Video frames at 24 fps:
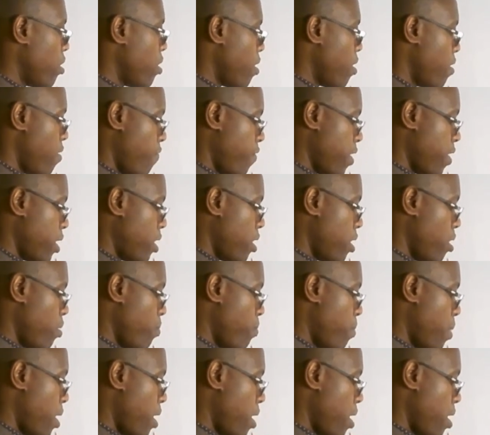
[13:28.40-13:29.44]
divided
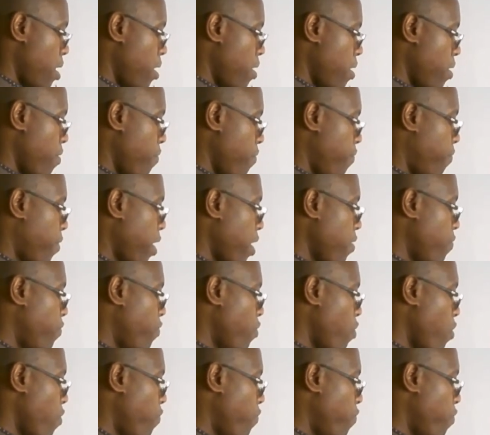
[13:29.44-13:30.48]
by
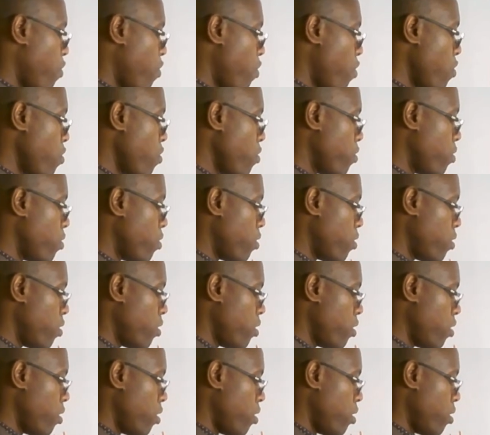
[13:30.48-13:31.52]
544
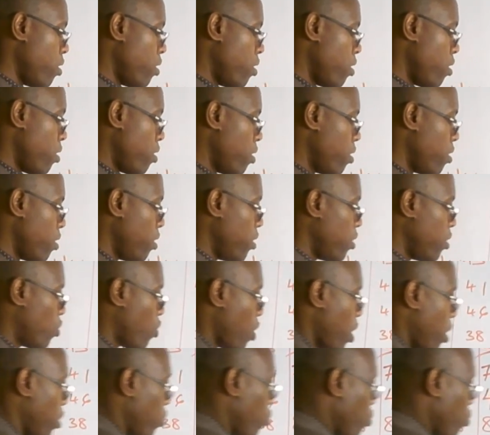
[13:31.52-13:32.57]
is going to